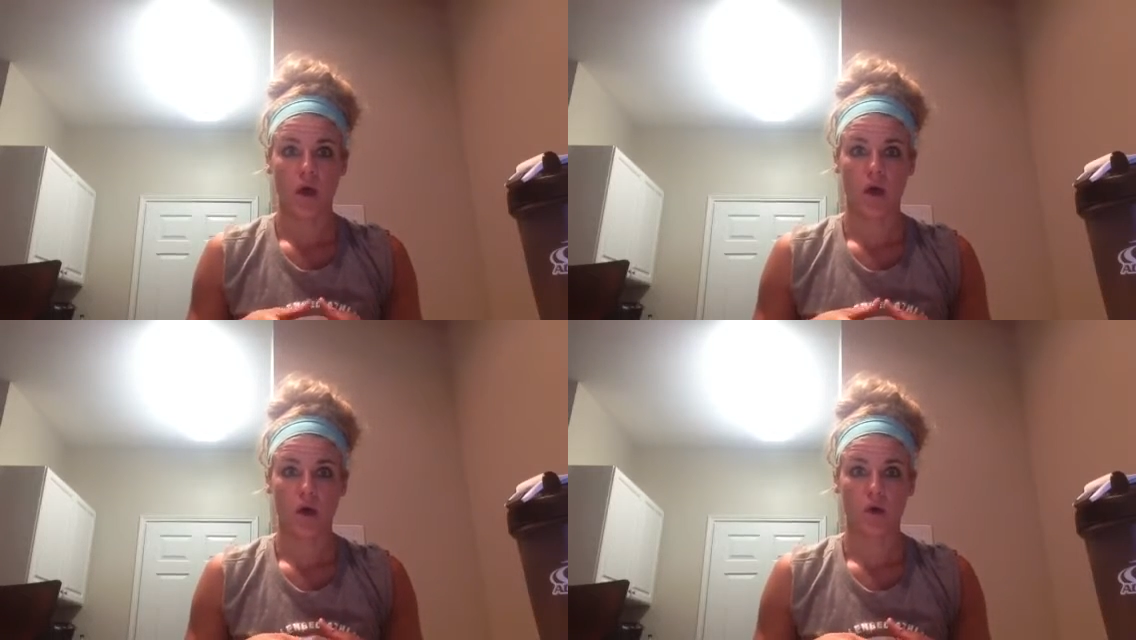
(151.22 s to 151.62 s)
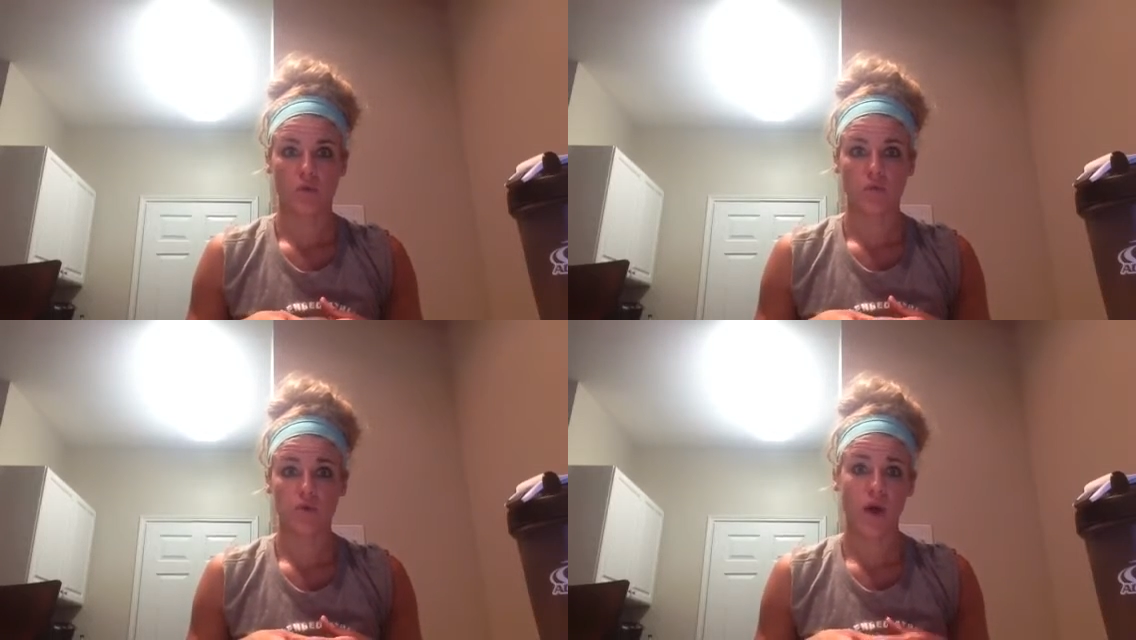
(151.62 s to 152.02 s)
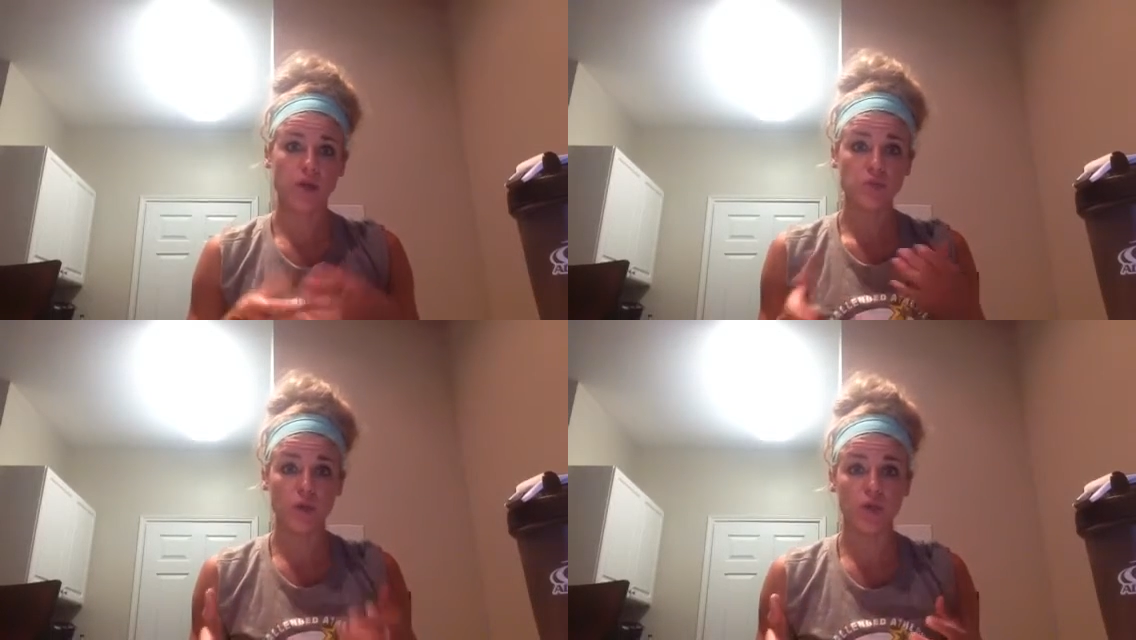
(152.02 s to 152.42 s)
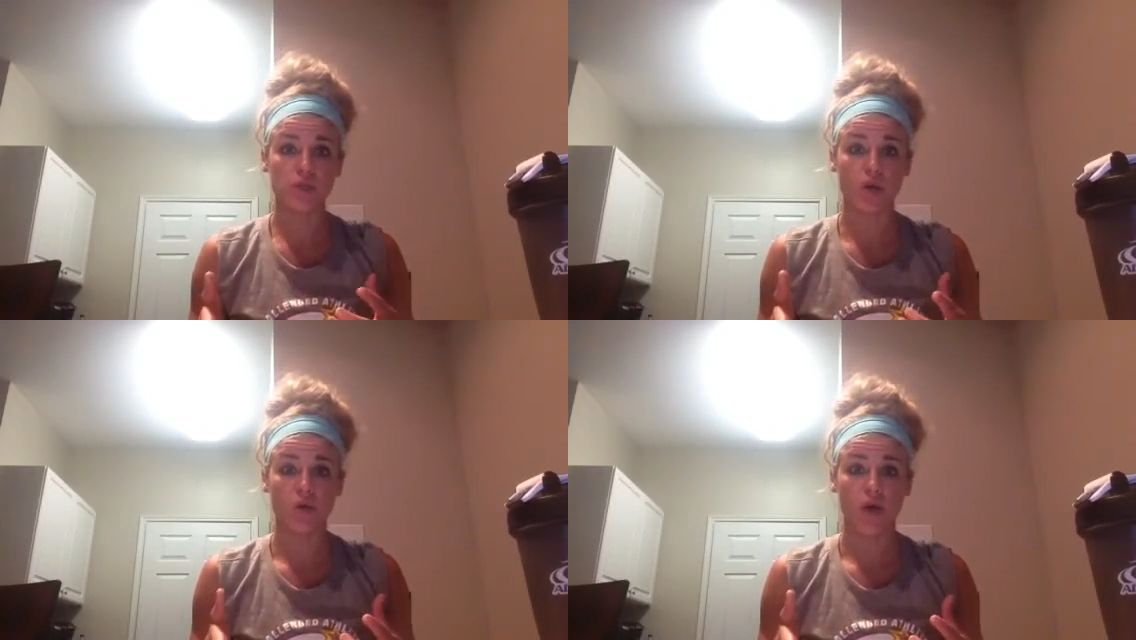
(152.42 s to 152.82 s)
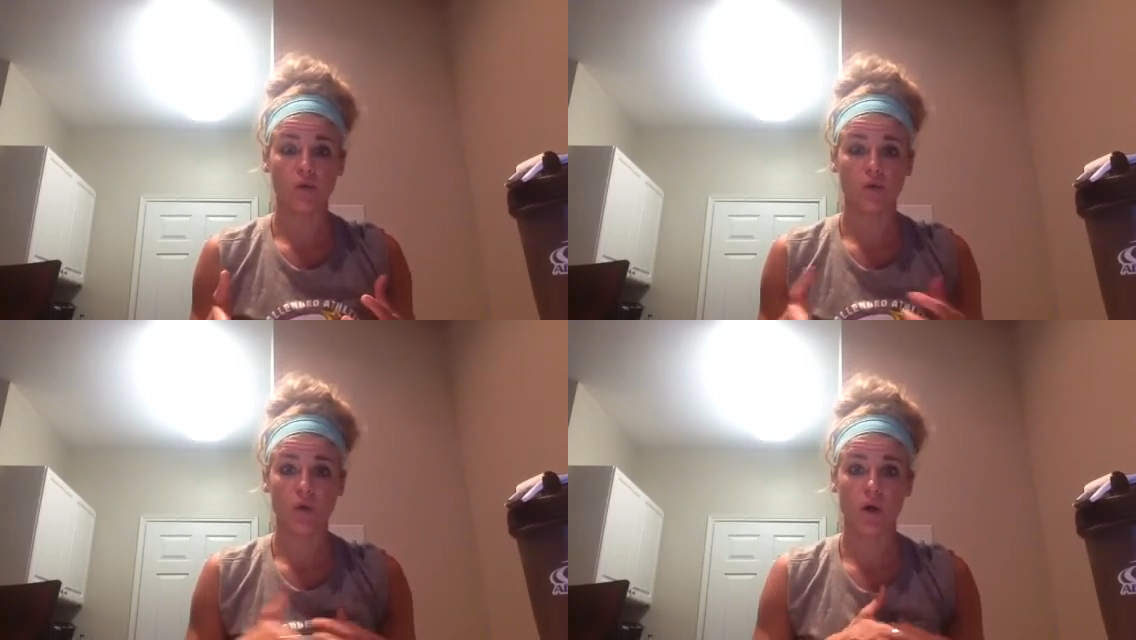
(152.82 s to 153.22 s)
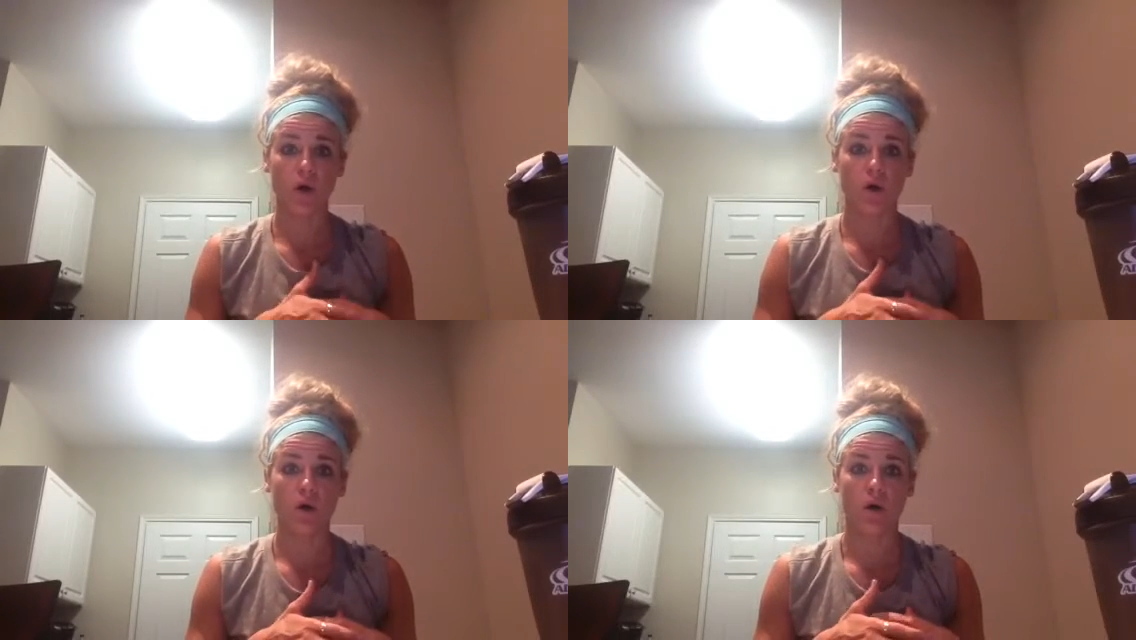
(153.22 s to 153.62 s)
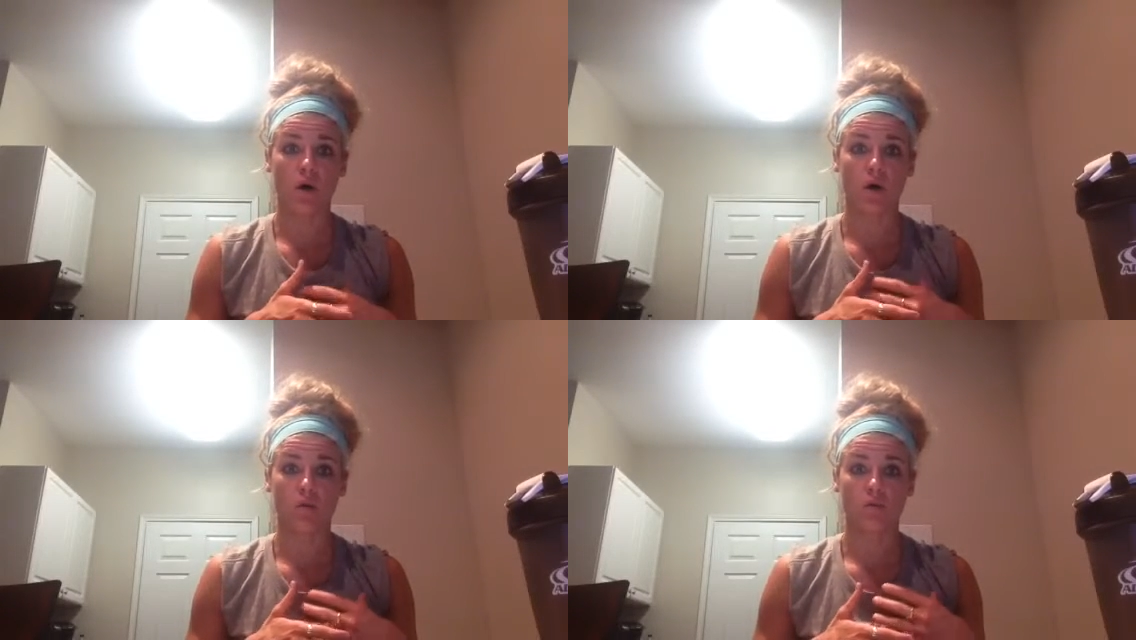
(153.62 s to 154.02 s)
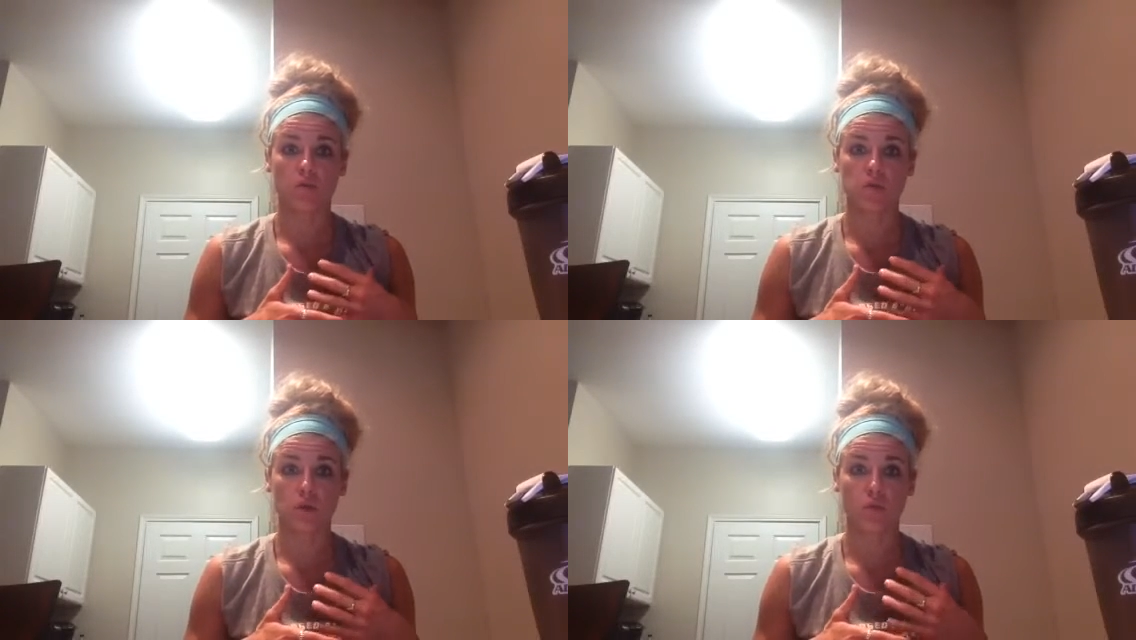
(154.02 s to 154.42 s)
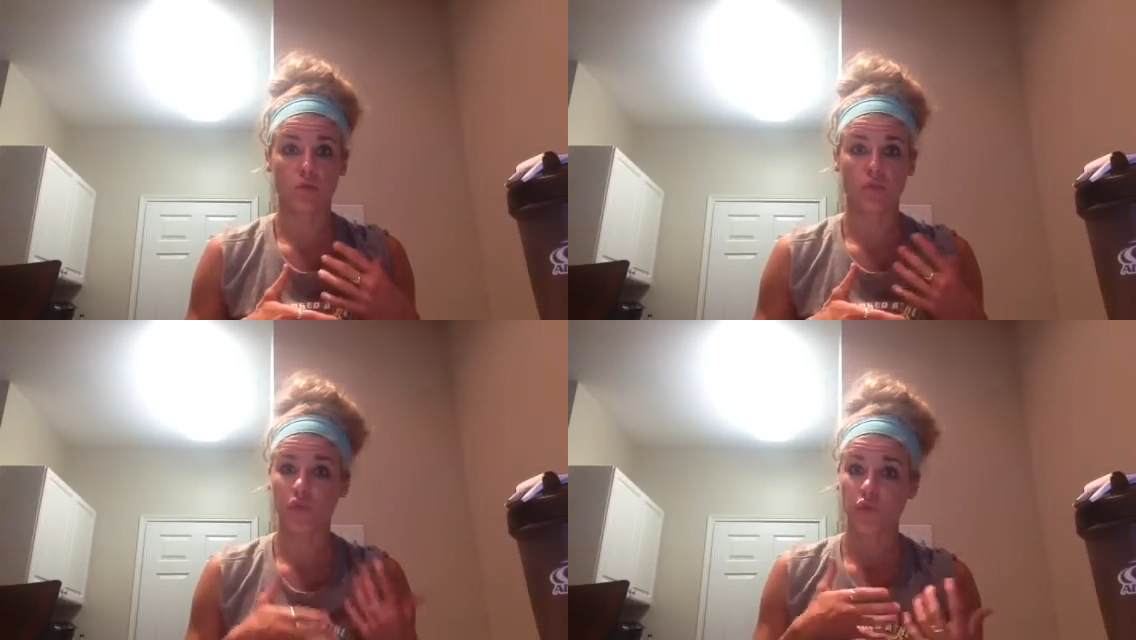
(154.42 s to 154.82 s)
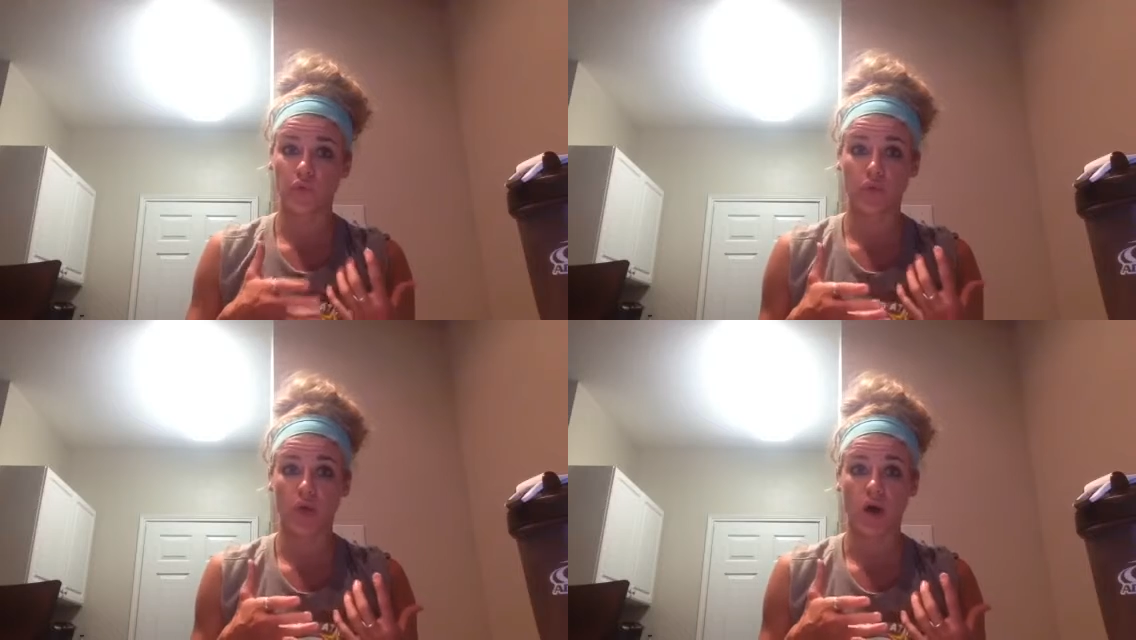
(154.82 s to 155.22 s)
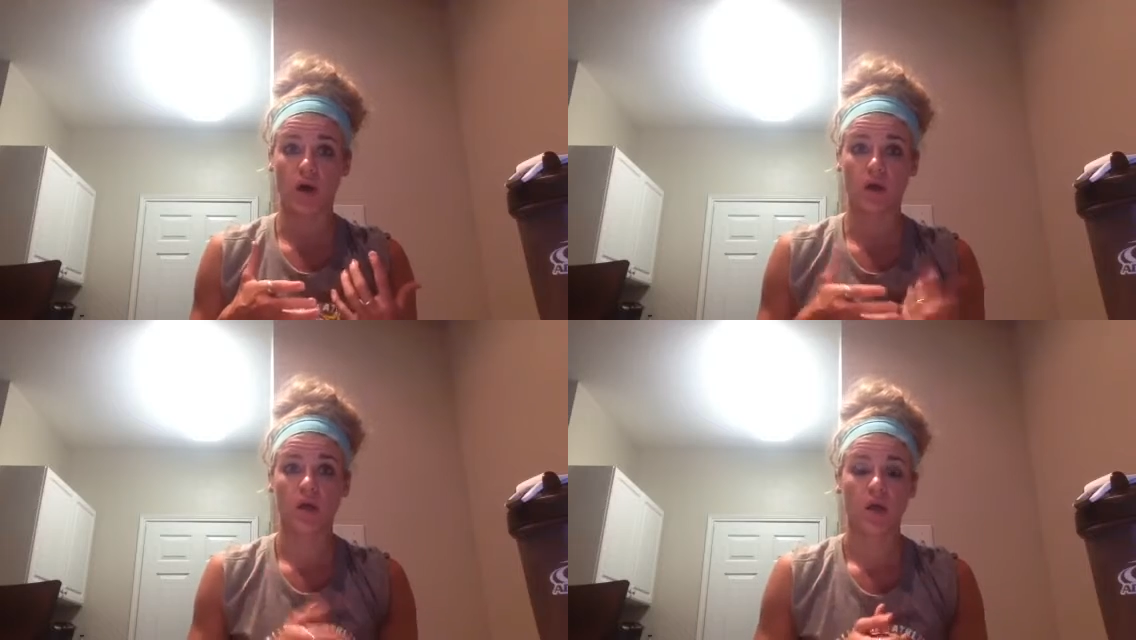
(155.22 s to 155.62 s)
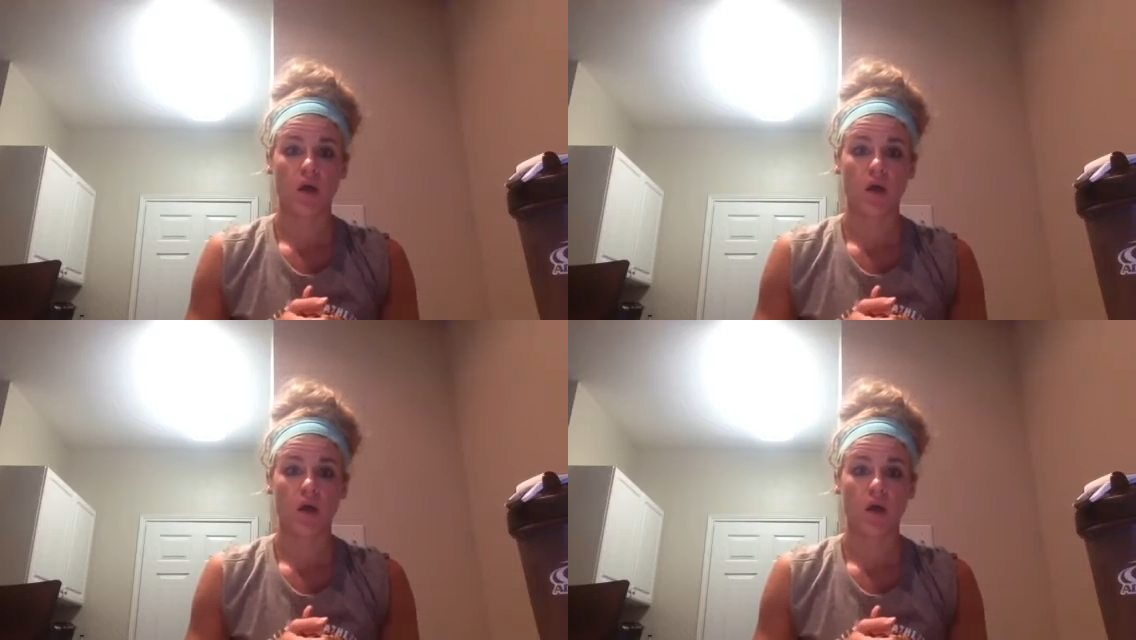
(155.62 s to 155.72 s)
So I just wanted to share that with y'all, some food for thought,